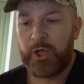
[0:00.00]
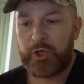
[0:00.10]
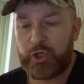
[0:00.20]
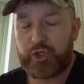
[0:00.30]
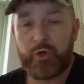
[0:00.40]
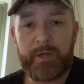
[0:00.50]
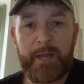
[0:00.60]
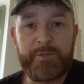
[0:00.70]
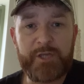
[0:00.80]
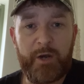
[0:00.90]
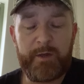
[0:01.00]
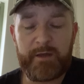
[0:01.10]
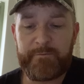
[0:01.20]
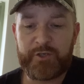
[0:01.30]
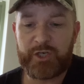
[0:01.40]
Good short game to go with
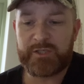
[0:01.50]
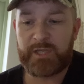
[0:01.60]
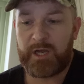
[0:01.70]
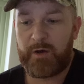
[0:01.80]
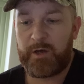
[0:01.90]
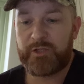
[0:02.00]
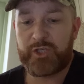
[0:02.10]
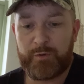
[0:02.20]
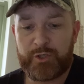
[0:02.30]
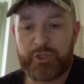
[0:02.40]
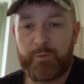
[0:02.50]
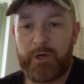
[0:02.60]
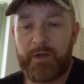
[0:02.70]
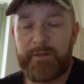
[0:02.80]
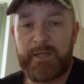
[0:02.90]
it for Justin Lower.
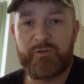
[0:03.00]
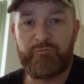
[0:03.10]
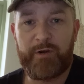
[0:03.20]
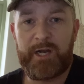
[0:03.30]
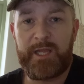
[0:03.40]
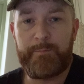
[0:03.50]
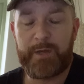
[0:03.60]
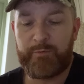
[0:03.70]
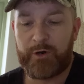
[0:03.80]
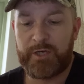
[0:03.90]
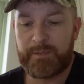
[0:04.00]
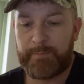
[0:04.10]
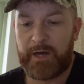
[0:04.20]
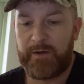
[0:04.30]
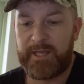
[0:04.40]
200-1, I think, it's a really big price
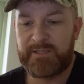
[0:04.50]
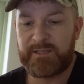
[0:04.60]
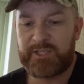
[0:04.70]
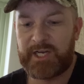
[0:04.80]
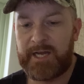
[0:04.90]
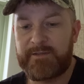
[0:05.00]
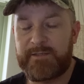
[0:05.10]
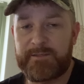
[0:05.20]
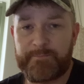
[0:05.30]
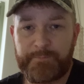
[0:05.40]
about his chances.